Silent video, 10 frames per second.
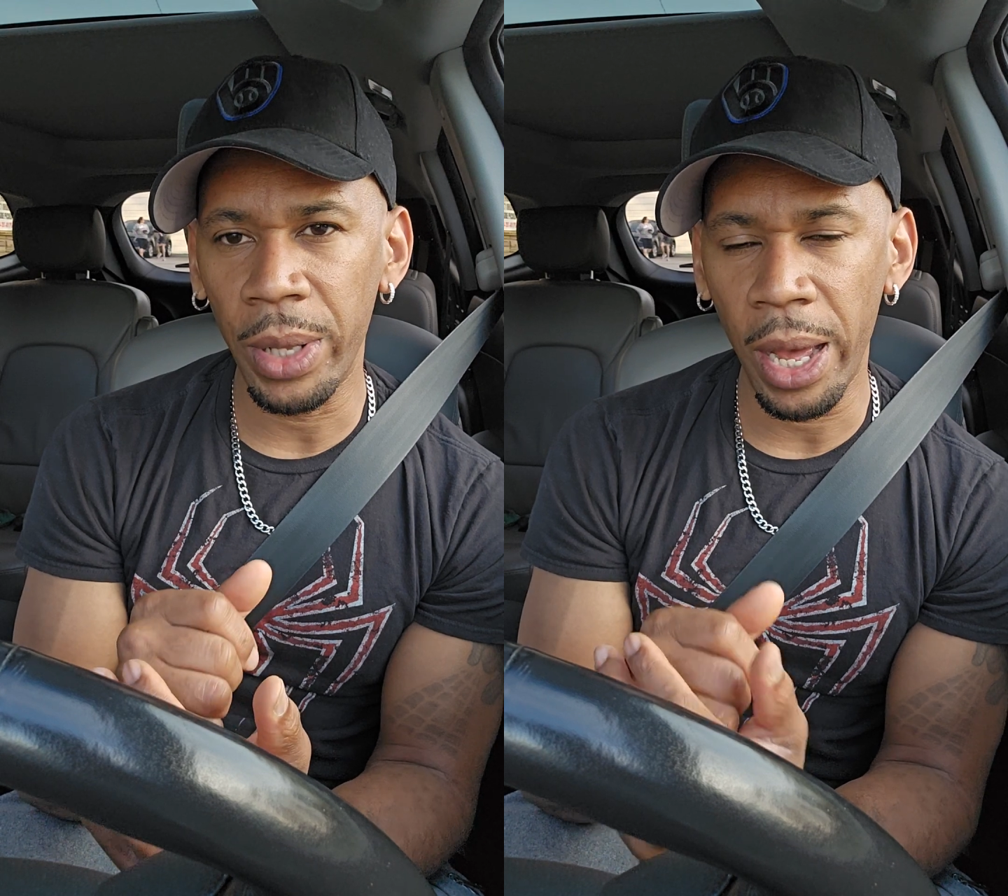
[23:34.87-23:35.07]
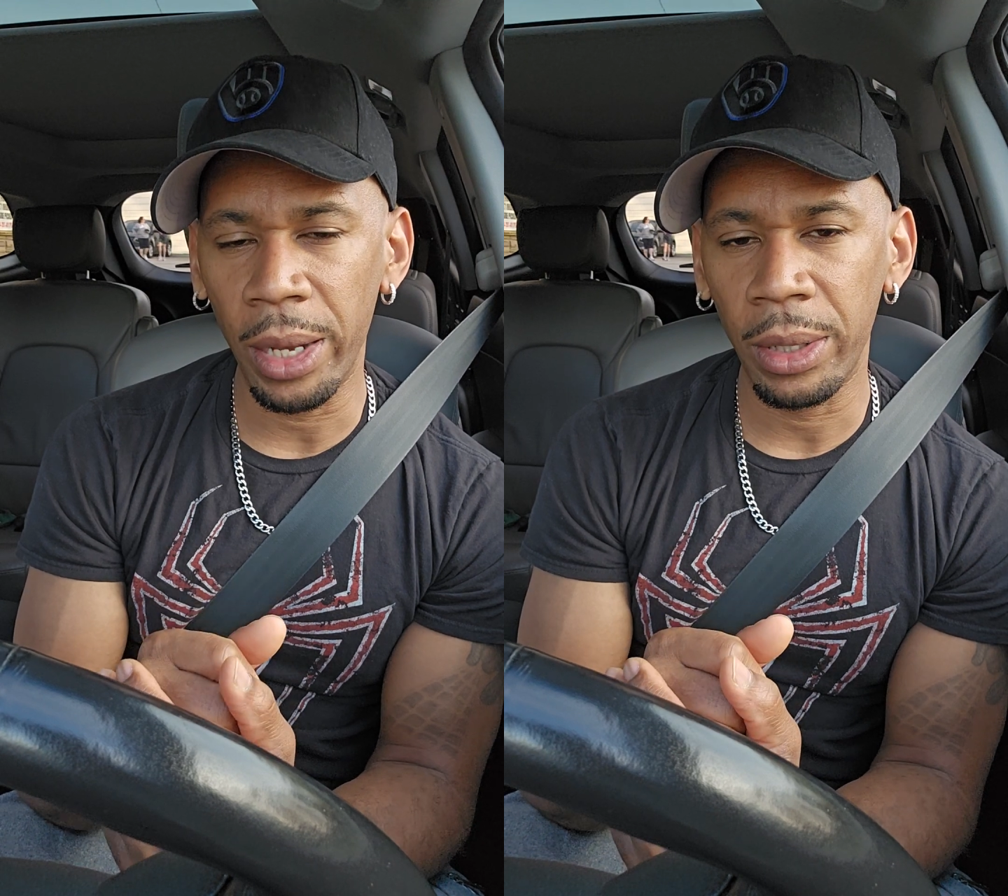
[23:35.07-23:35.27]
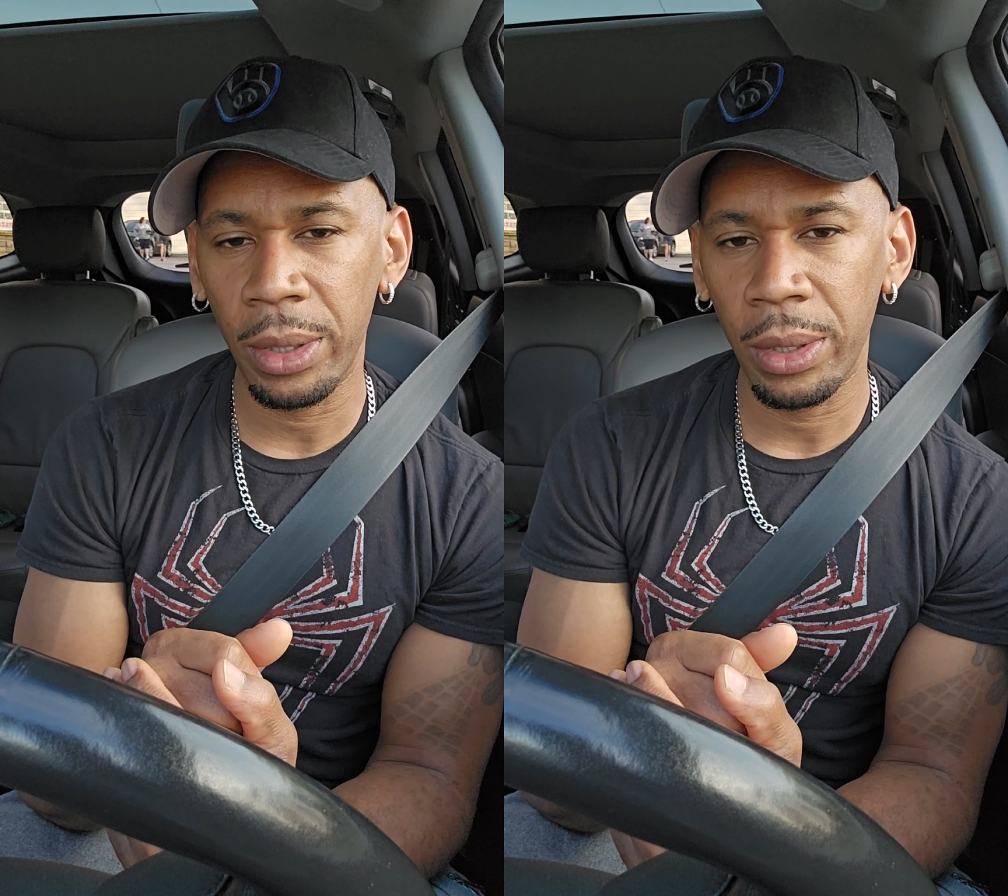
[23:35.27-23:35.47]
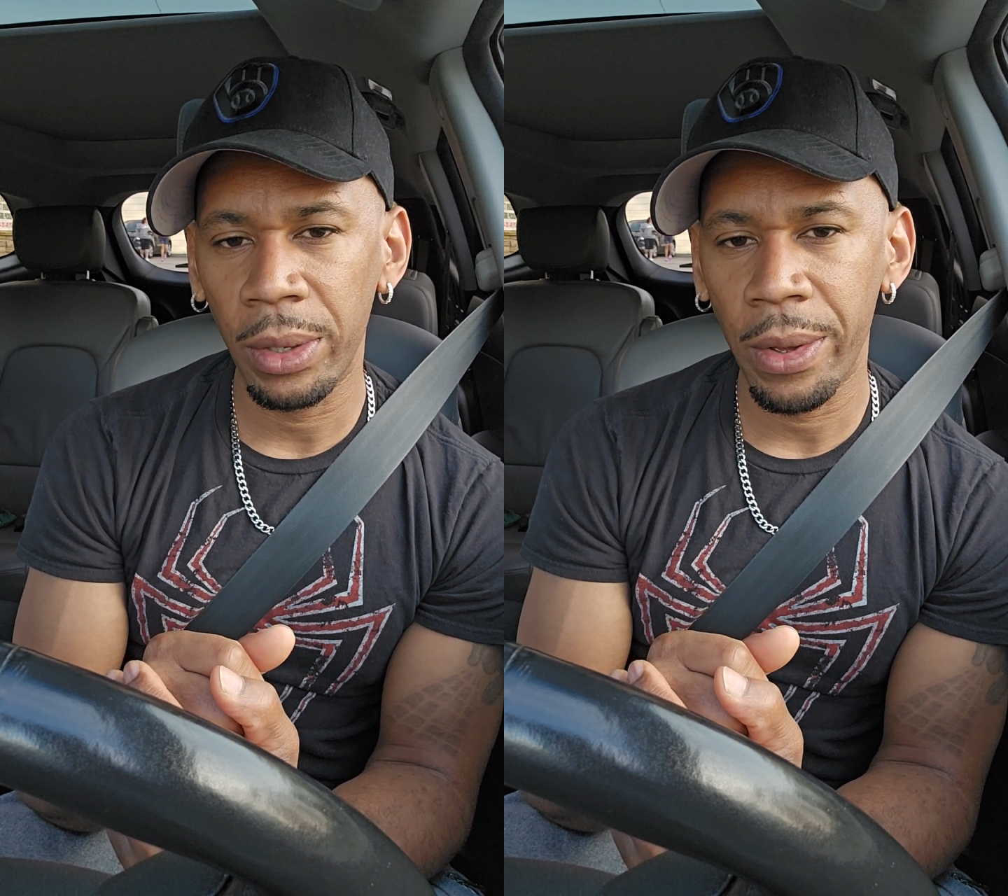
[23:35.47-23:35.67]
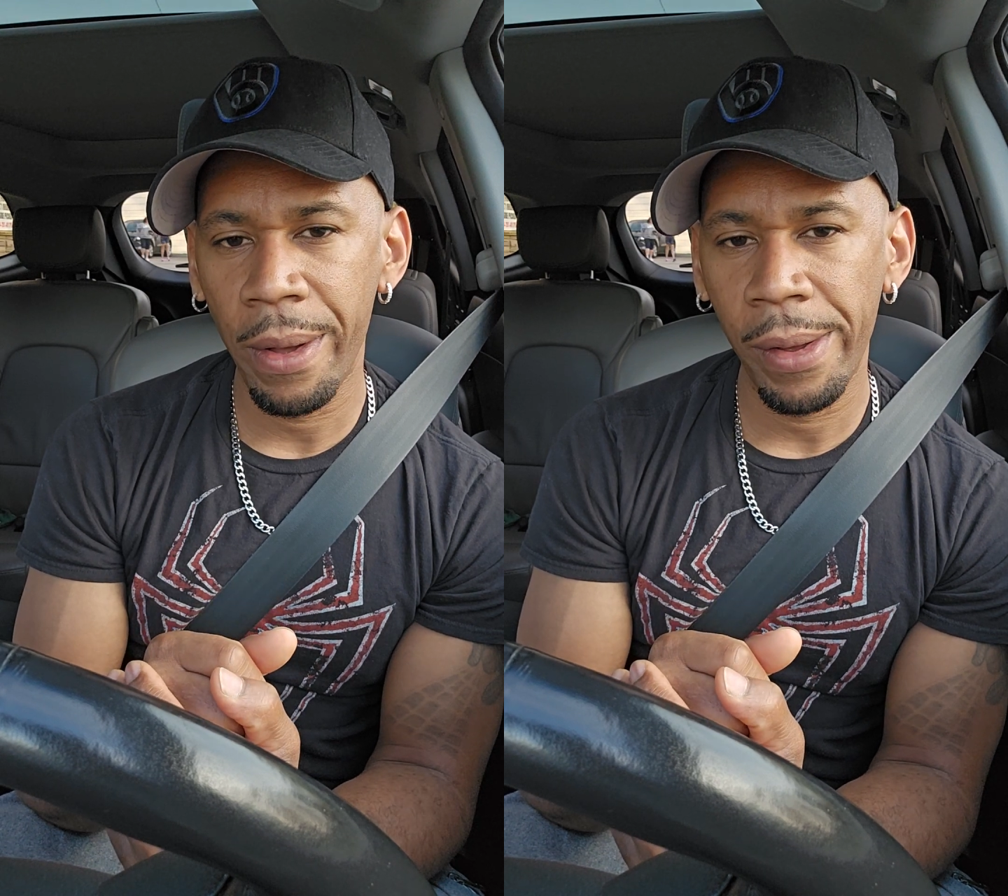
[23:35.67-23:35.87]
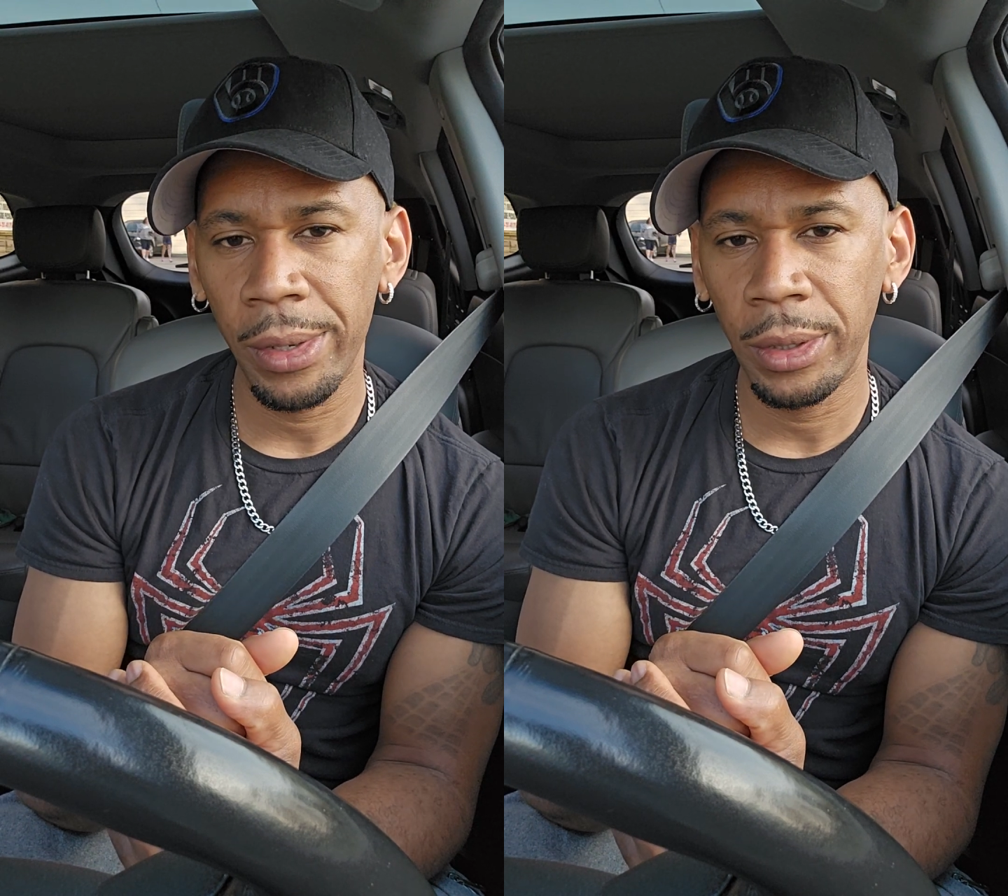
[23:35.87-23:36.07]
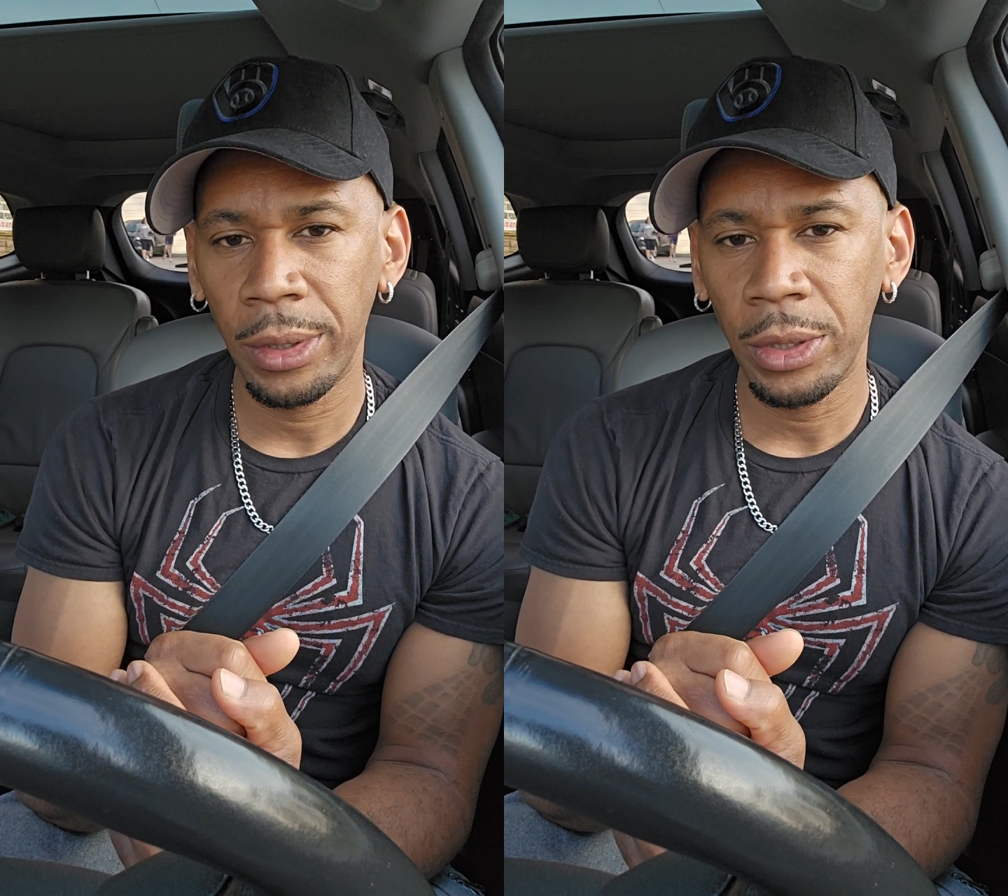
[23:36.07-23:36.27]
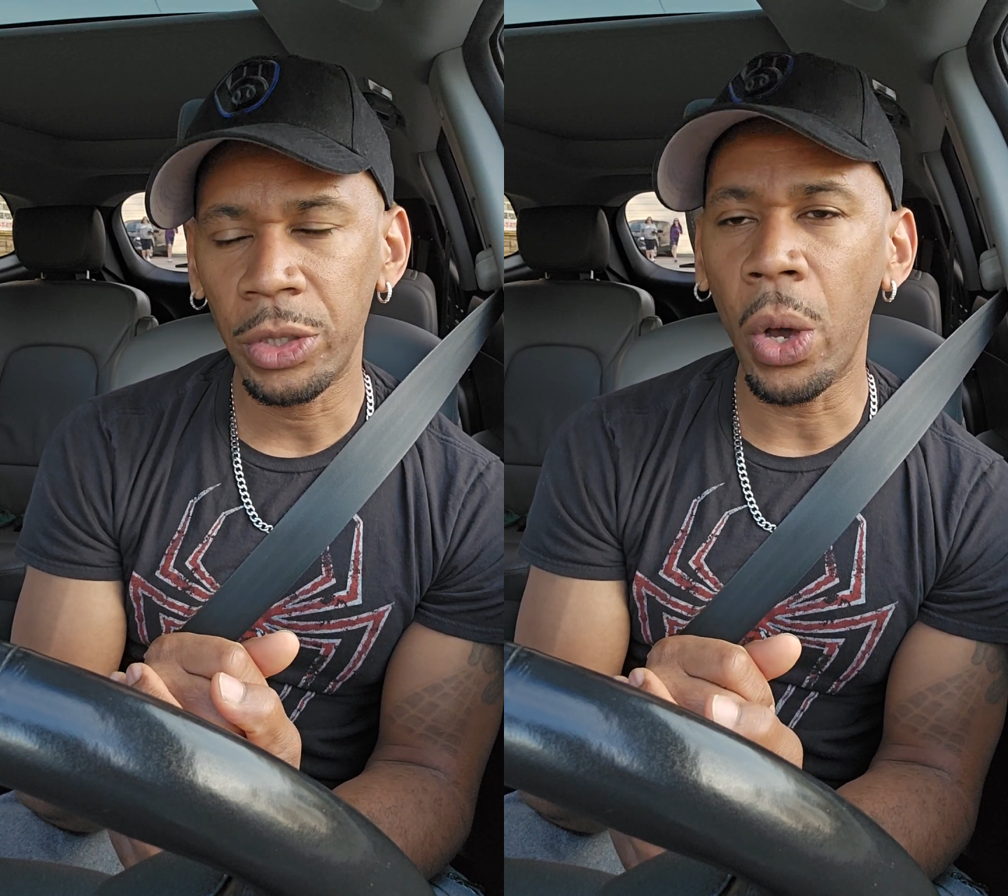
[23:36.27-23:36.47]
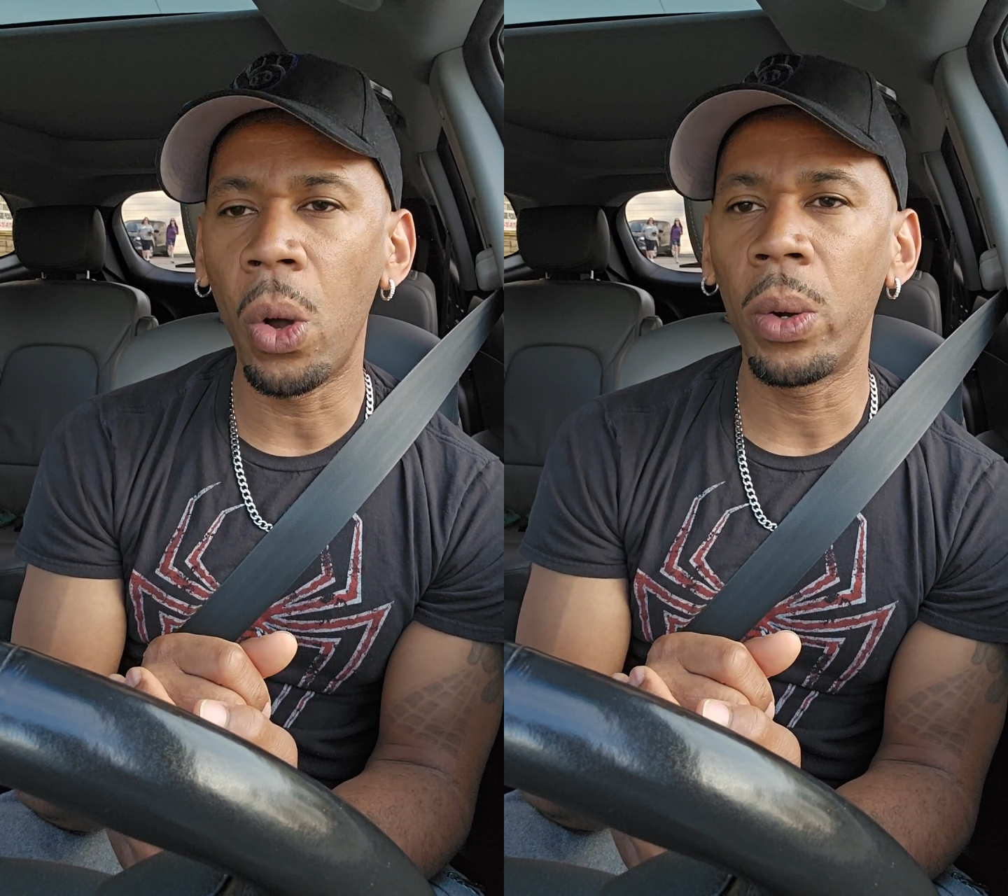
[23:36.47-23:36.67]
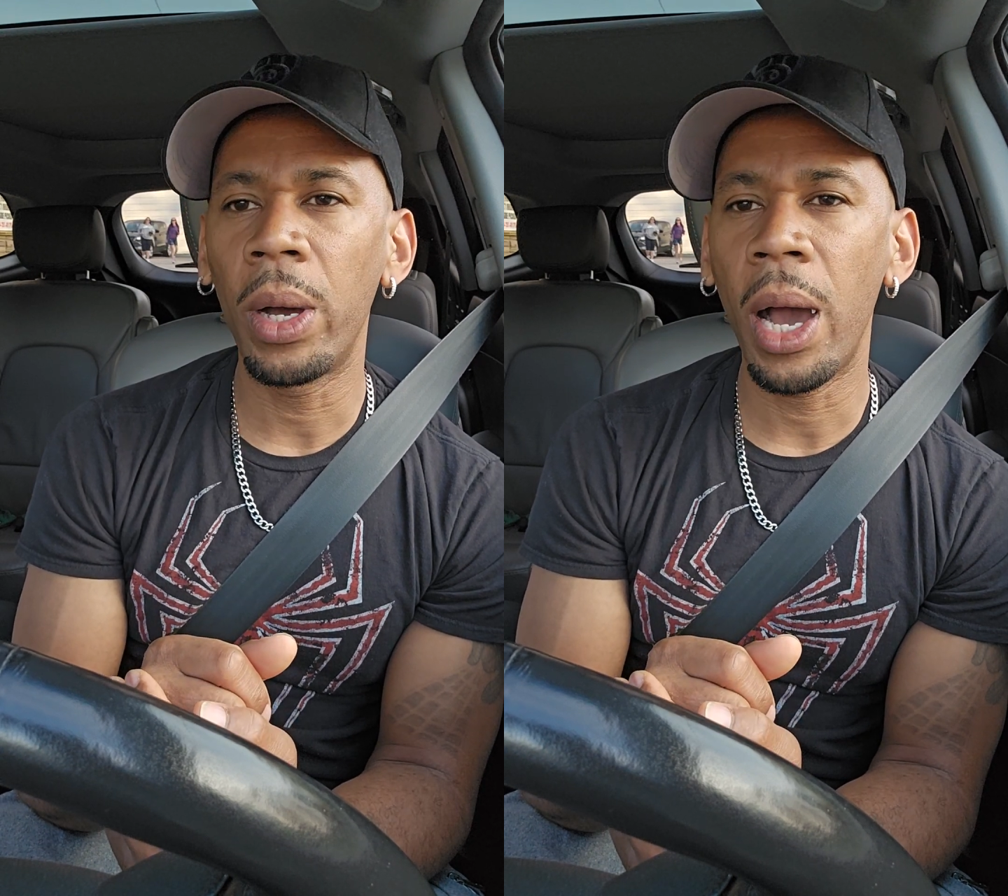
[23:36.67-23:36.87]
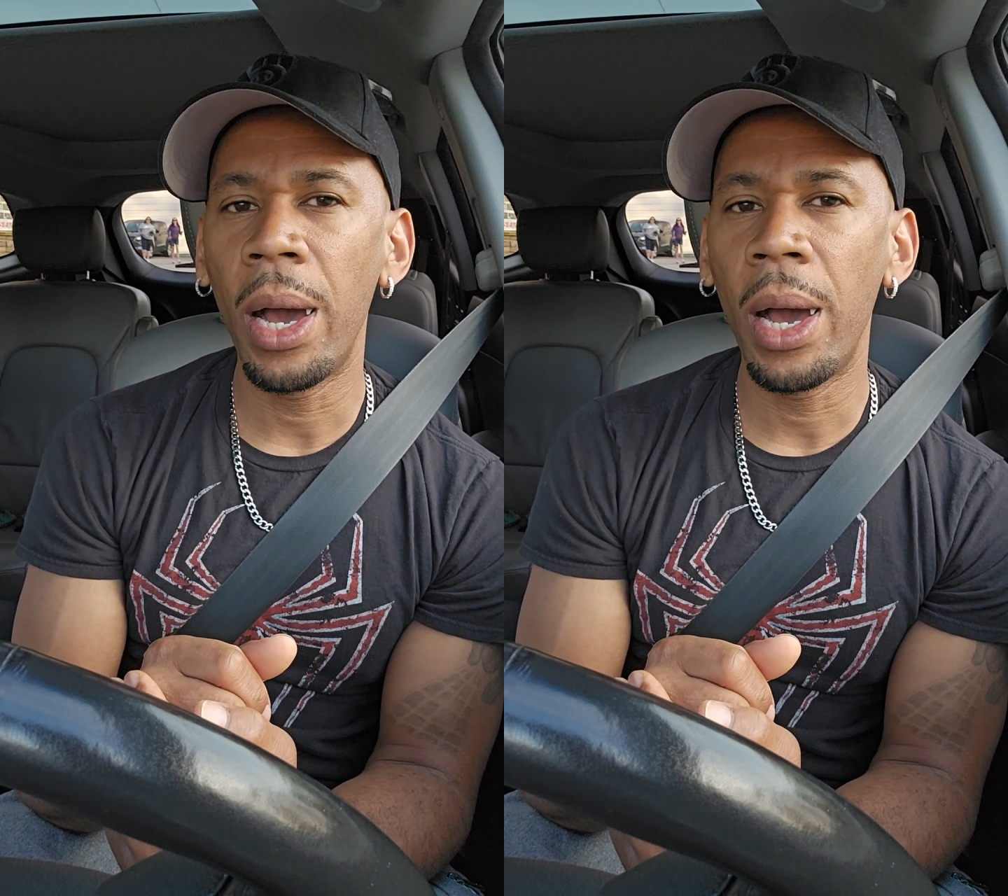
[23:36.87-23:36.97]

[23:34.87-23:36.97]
that. So